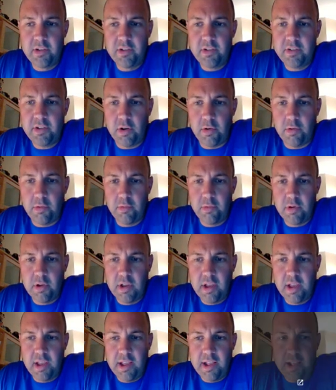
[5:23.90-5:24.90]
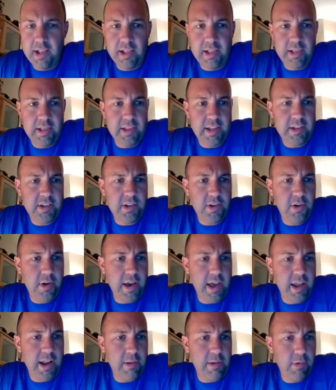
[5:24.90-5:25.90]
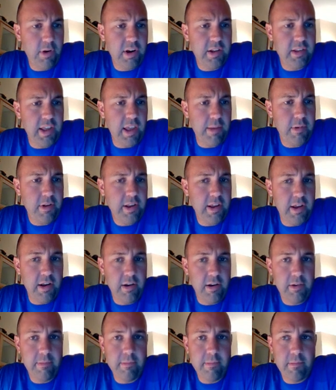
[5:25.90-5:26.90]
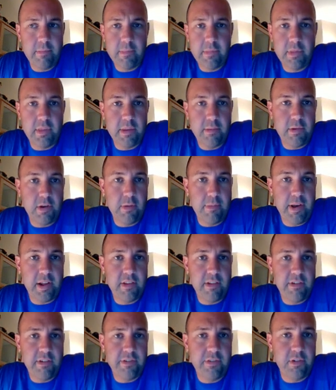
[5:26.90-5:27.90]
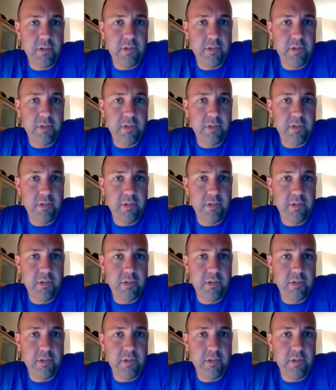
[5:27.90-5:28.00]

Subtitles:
So let's go ahead and we're going to type in here. Let me go back to the